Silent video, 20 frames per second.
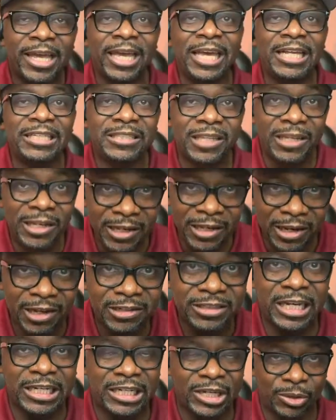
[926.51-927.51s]
He
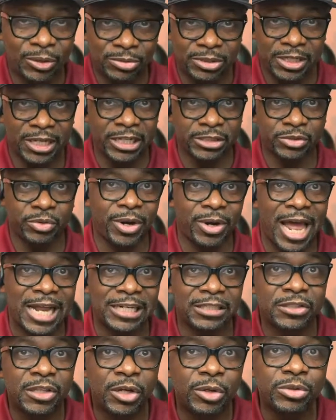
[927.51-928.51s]
looked at those
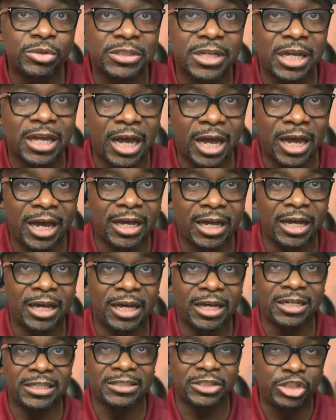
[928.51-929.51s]
Israelites, those uh, uh,